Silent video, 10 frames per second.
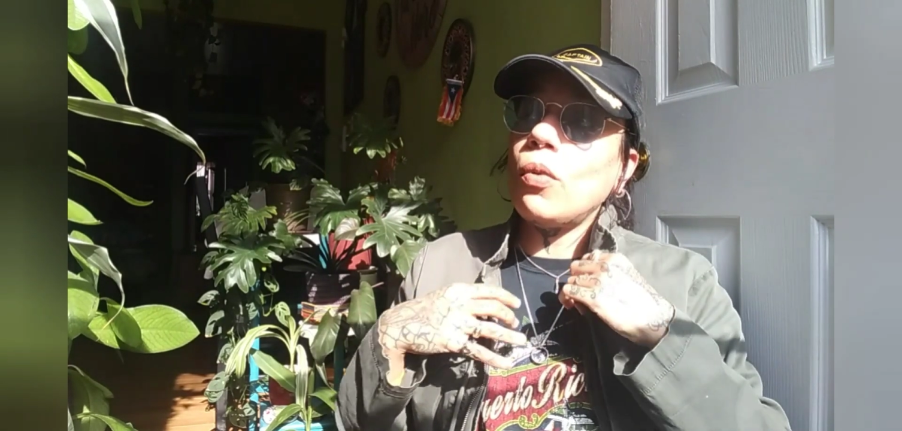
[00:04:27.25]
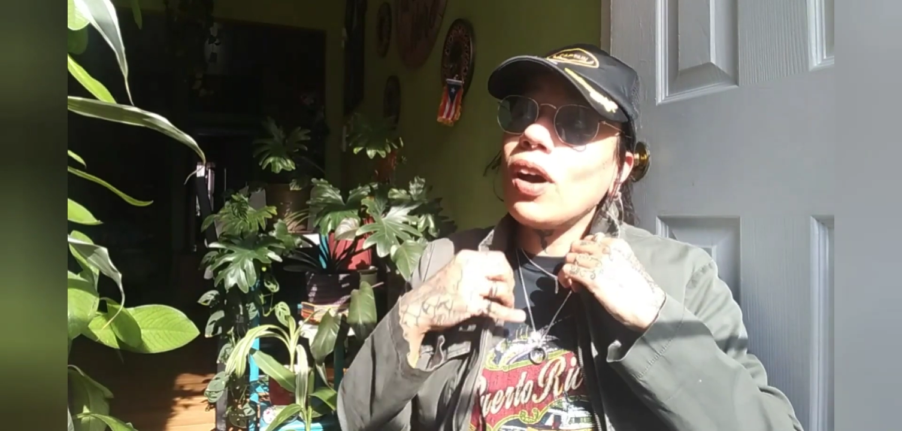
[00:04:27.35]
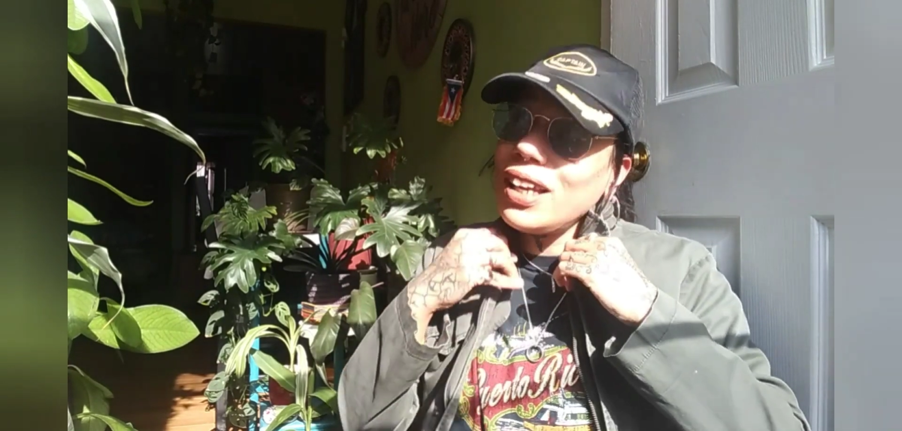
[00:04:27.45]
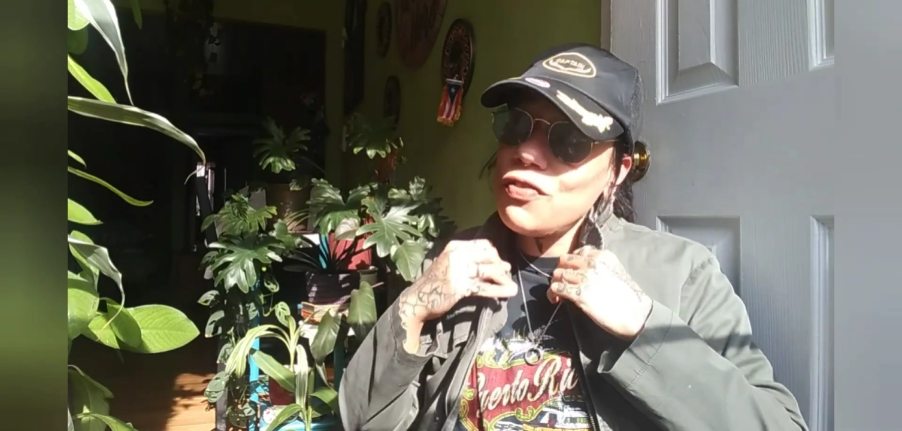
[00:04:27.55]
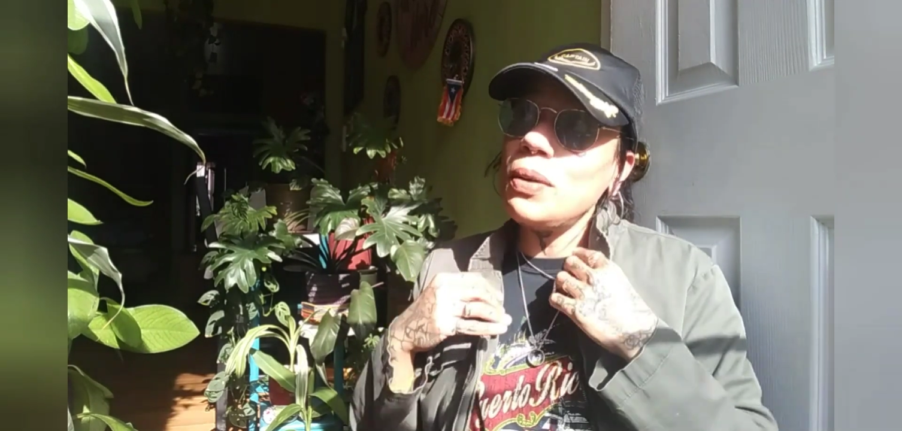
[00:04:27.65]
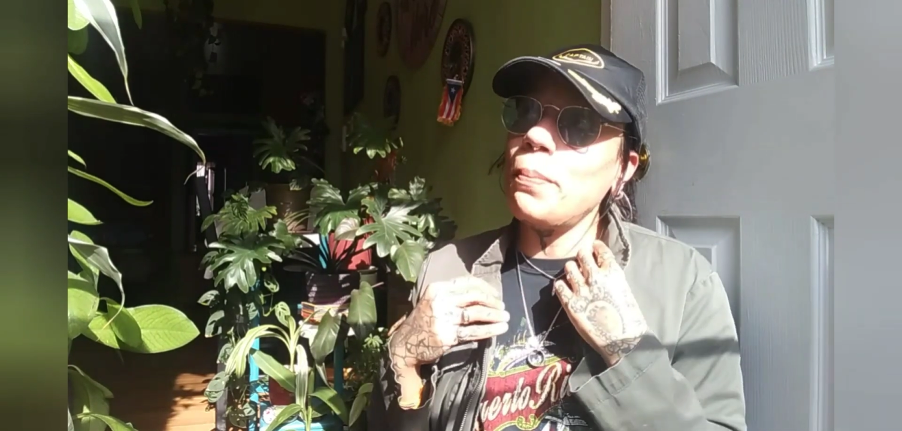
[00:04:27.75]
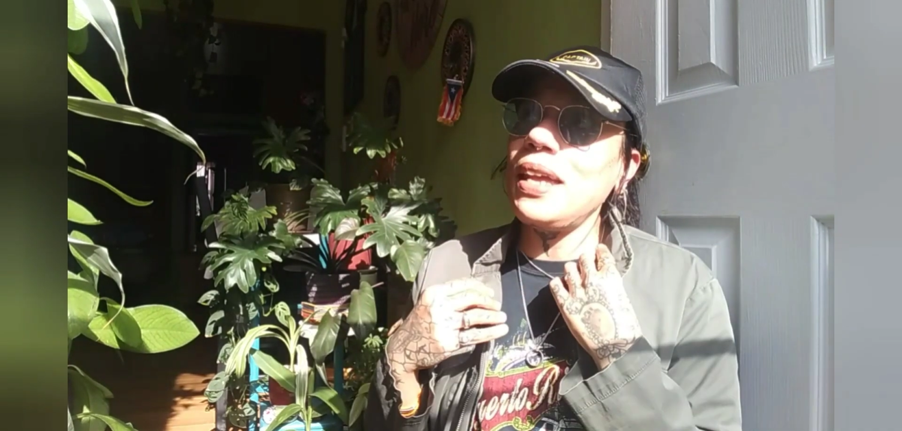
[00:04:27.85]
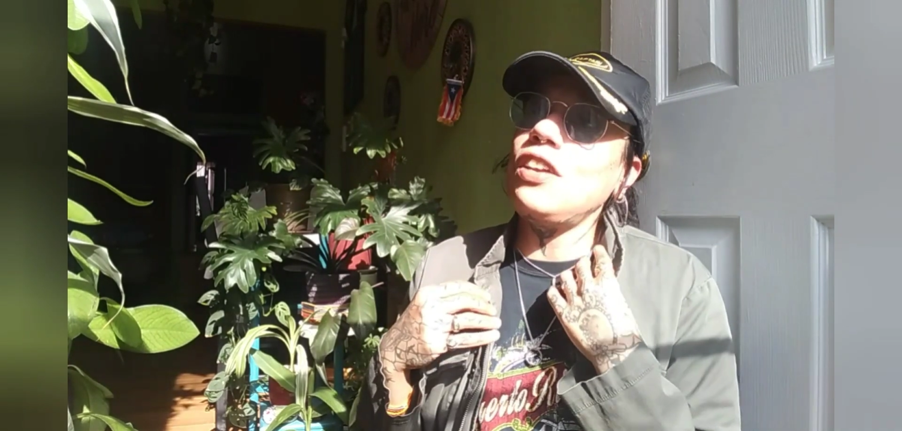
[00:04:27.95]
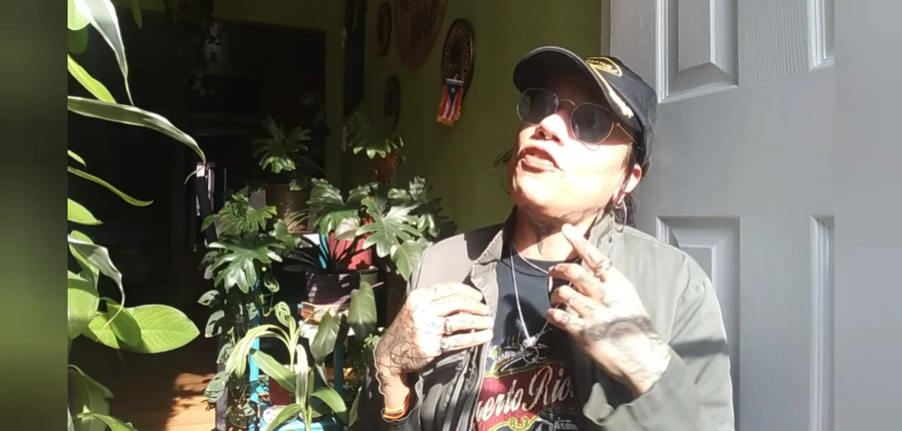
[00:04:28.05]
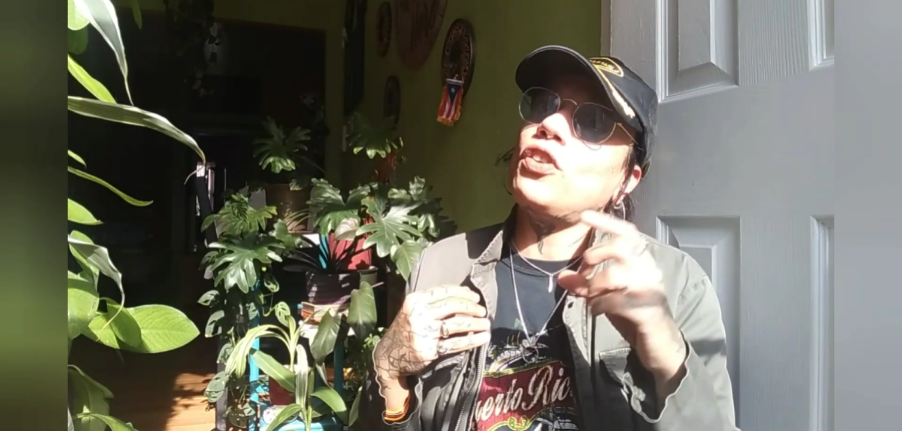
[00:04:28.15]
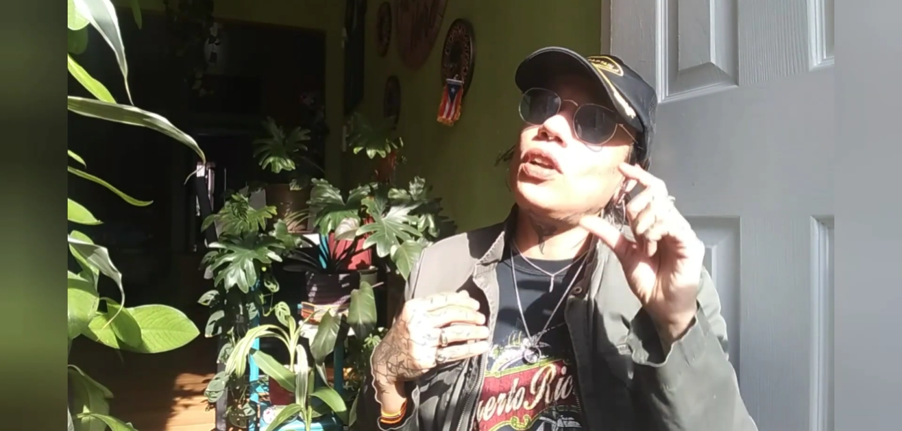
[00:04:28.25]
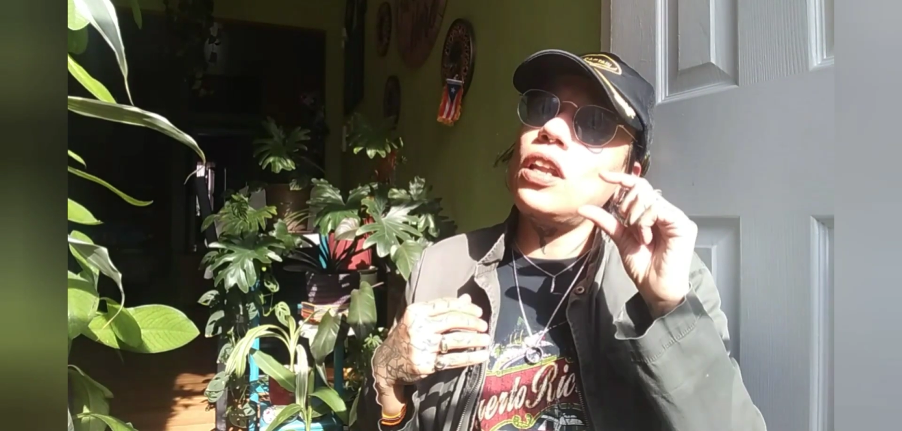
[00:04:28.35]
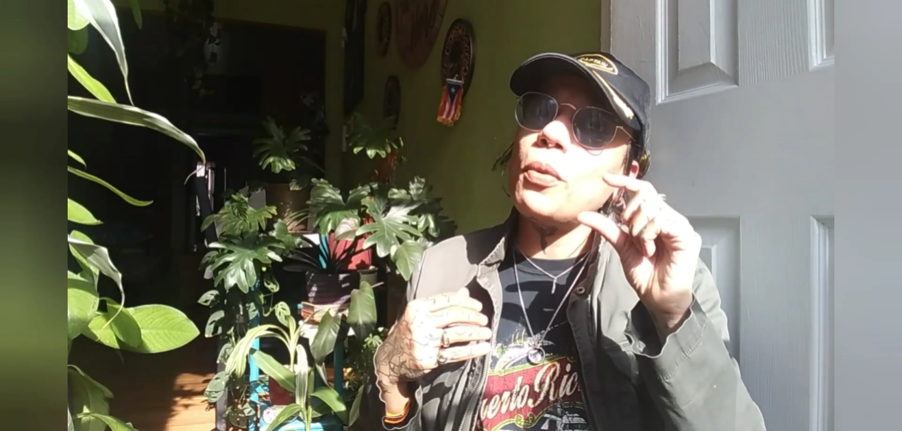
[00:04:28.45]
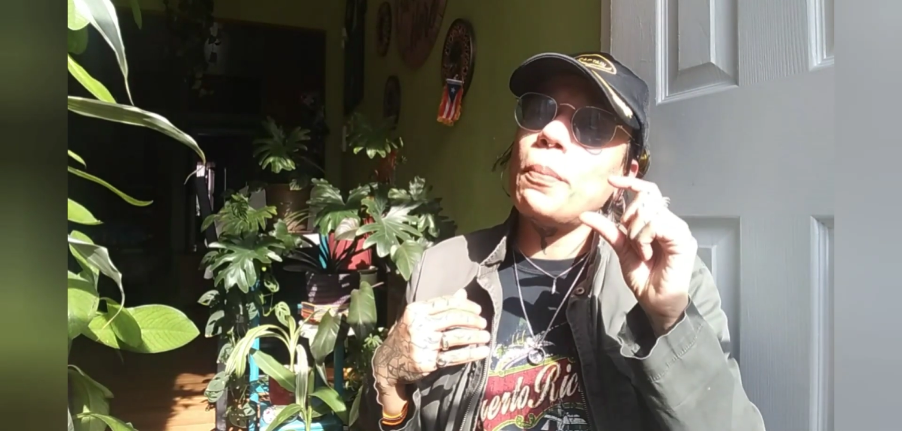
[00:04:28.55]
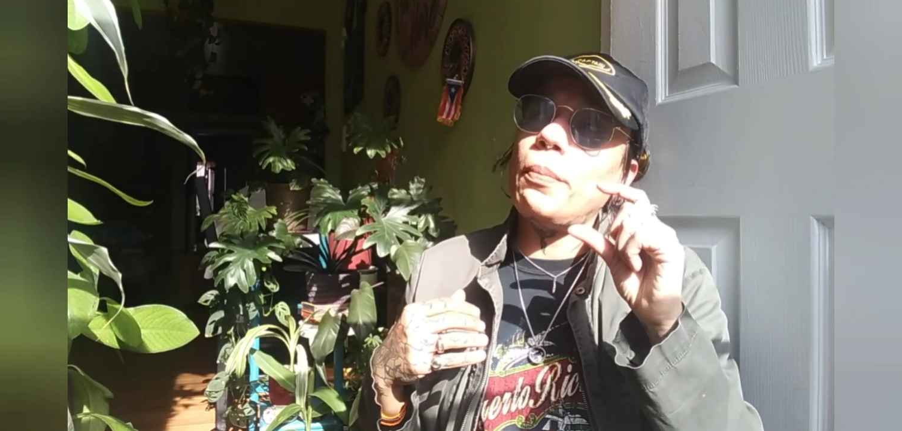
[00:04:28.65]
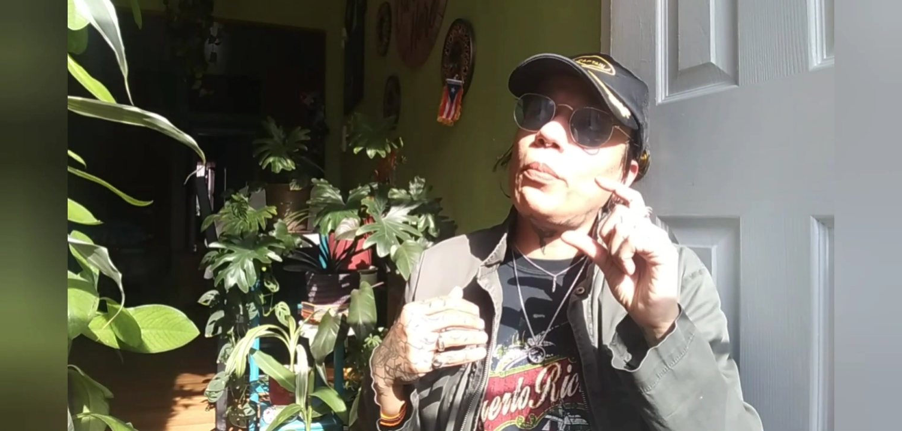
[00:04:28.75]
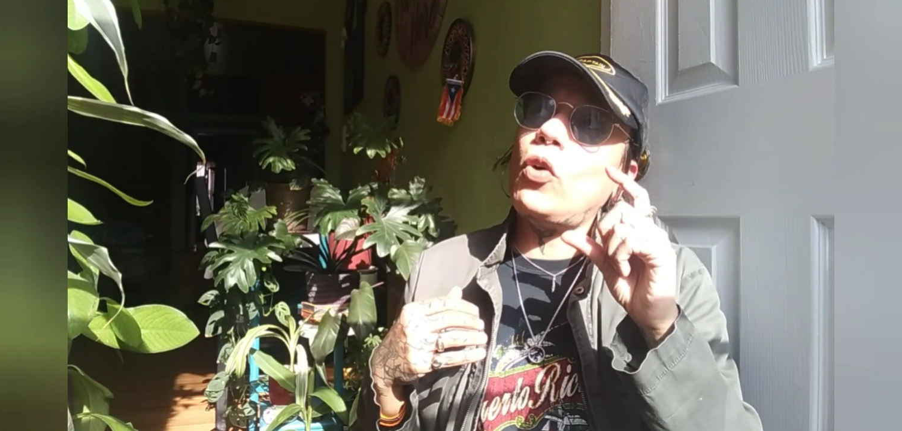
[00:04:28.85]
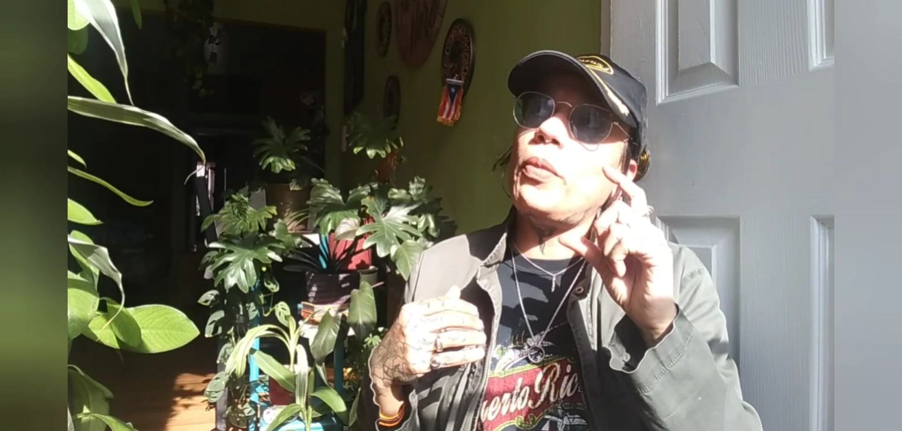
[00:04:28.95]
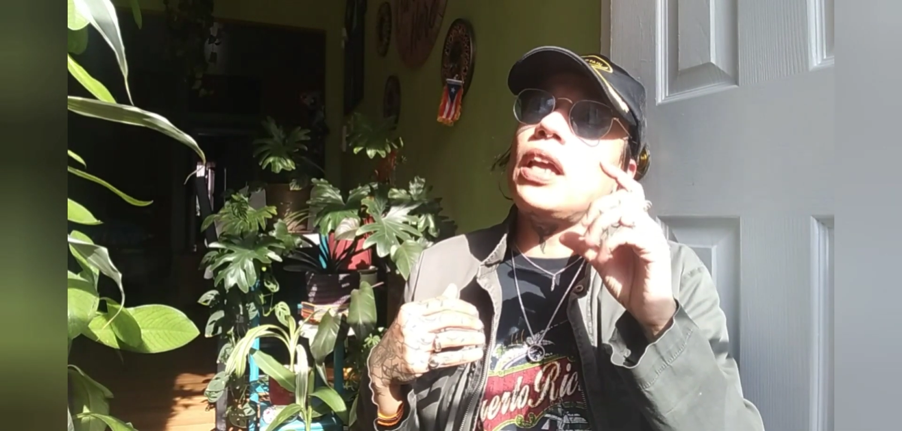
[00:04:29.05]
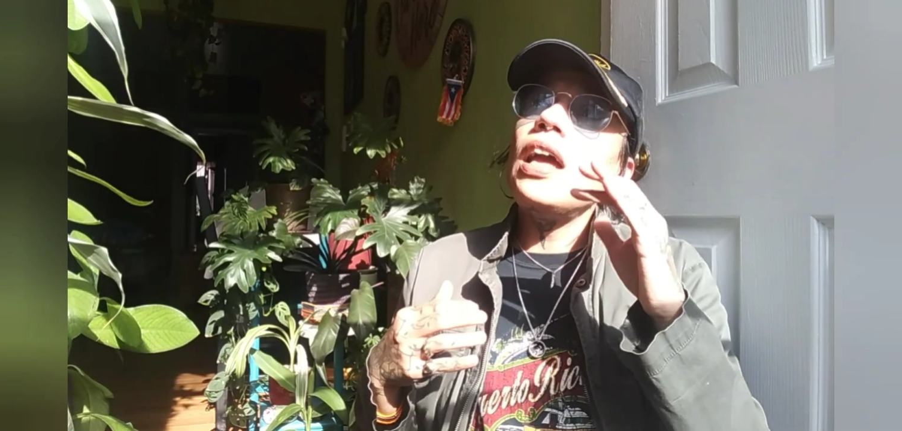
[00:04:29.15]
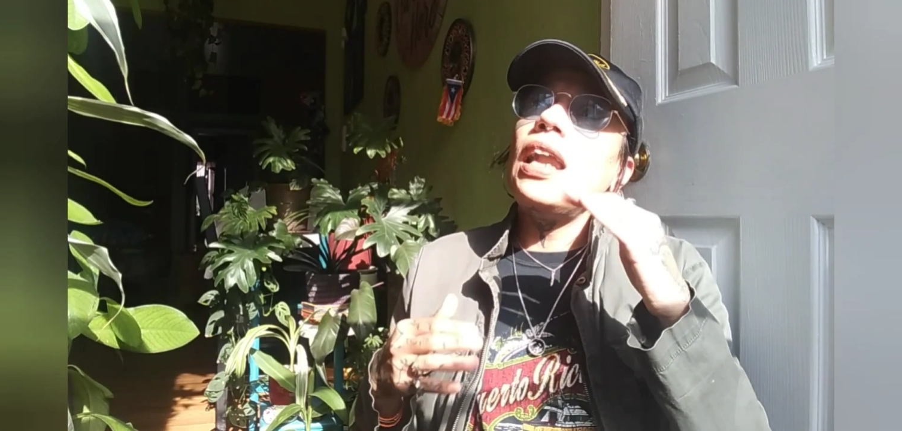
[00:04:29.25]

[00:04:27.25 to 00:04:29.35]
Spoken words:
Well, even me for a little moment.